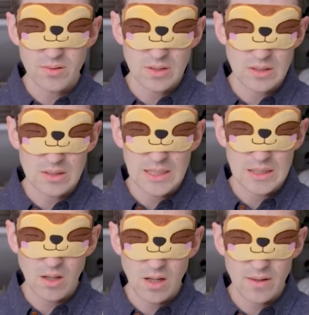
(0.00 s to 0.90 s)
also gonna
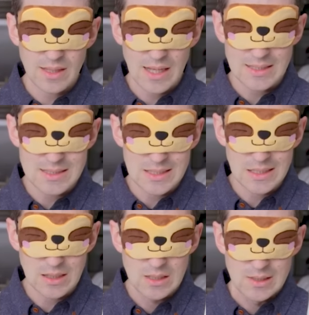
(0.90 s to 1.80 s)
lean on the
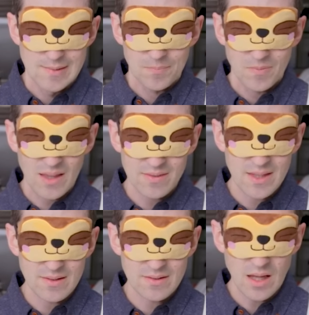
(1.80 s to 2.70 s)
idea that
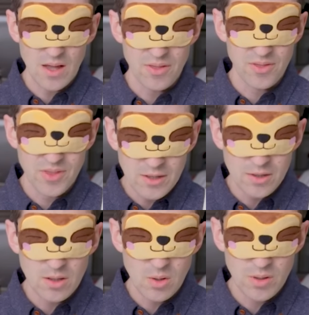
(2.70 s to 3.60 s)
this is a
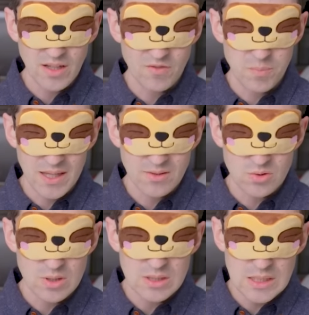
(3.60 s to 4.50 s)
thinner coating of
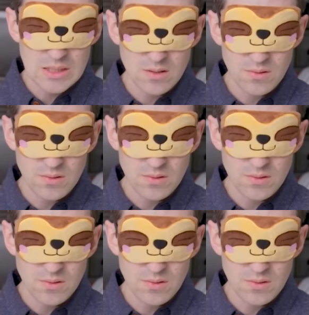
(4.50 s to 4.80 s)
pastry than I